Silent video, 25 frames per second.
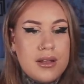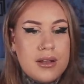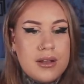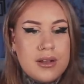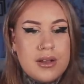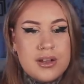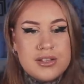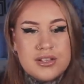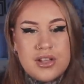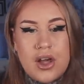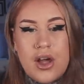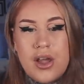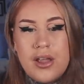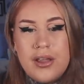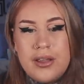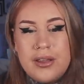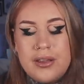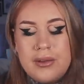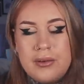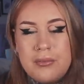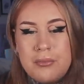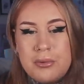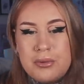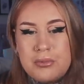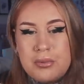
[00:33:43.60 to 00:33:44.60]
because
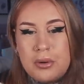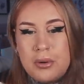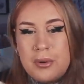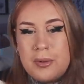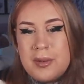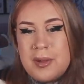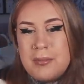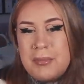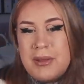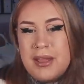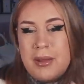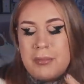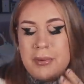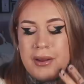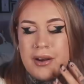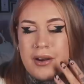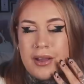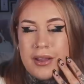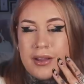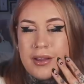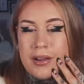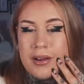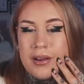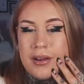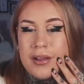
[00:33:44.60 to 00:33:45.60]
I would probably be a bit
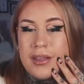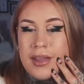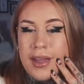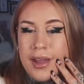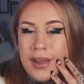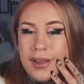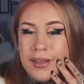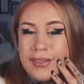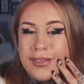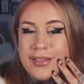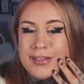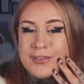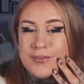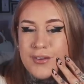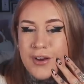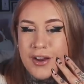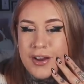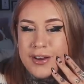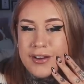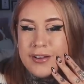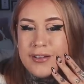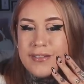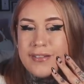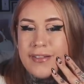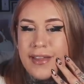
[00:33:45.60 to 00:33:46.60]
like, yeah, that's
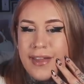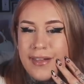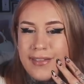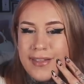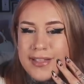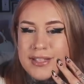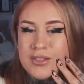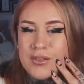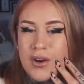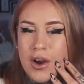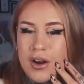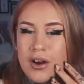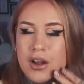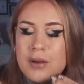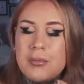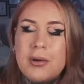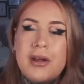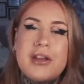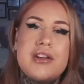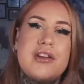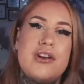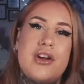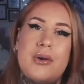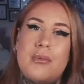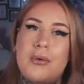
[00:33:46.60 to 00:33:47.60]
fine. Yeah, that's fine. I'd be
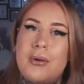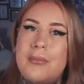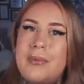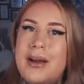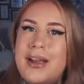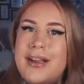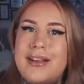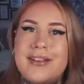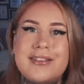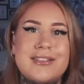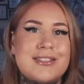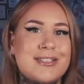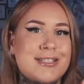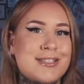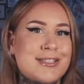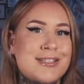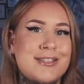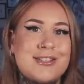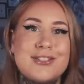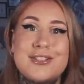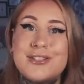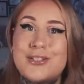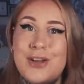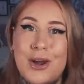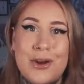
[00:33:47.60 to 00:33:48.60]
like, you know what, mate, just
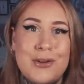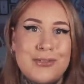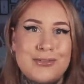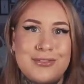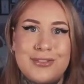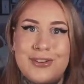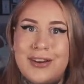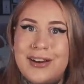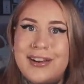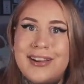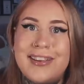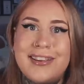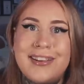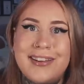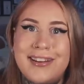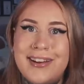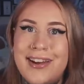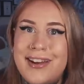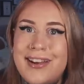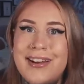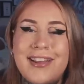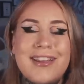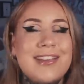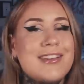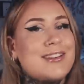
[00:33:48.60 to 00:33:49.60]
just go for it. You
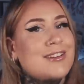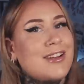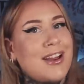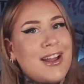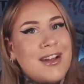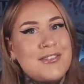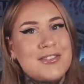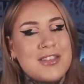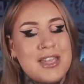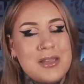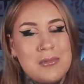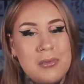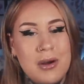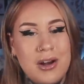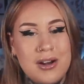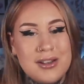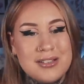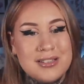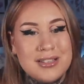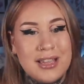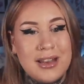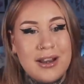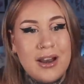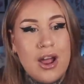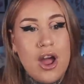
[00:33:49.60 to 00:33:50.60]
know, like you don't have to keep
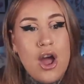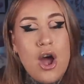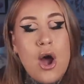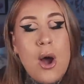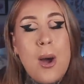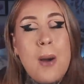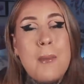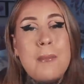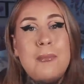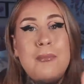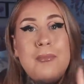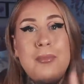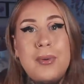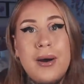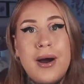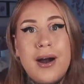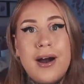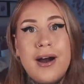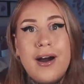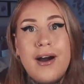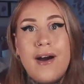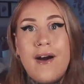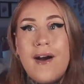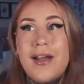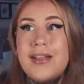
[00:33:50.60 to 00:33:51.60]
asking.
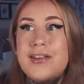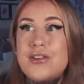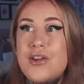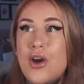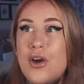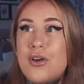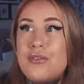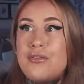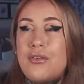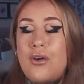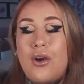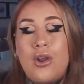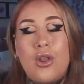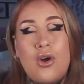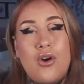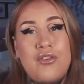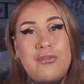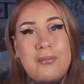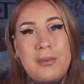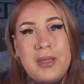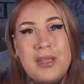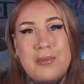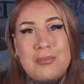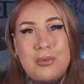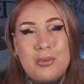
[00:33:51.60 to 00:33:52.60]
But I know for a lot
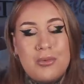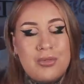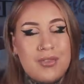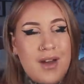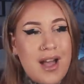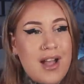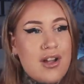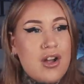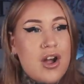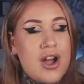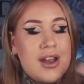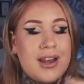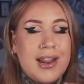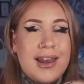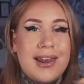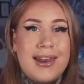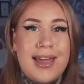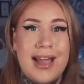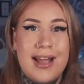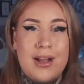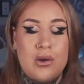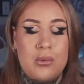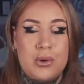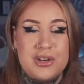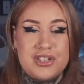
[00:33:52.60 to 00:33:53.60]
of people, that kind of
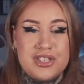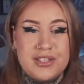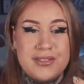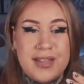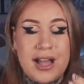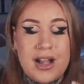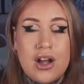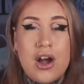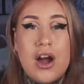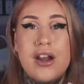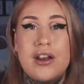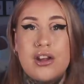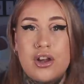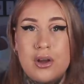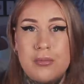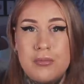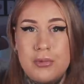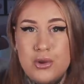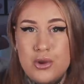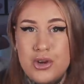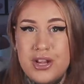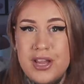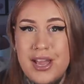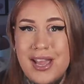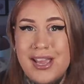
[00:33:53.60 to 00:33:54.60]
language and that kind of
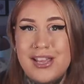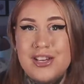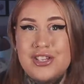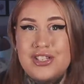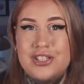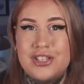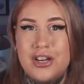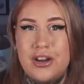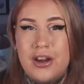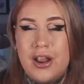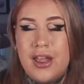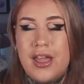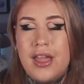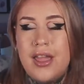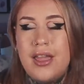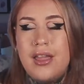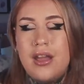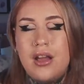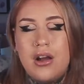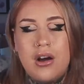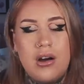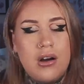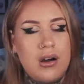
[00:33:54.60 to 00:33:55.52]
communication, it,